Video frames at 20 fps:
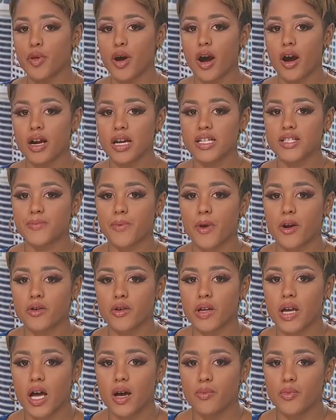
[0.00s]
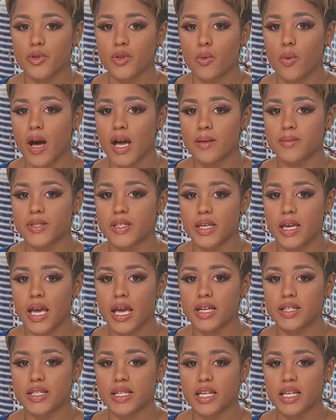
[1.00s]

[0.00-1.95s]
Bar is partnering up with the YMCA